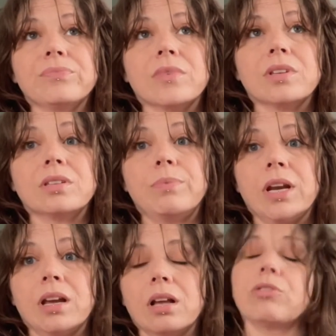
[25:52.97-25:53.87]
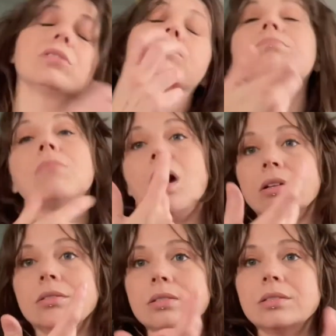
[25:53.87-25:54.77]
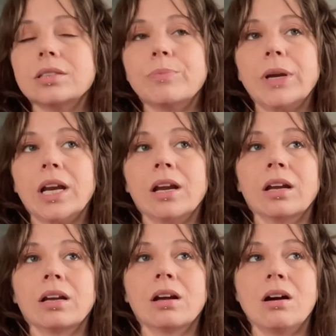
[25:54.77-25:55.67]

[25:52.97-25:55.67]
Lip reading: spinning or modeled spinning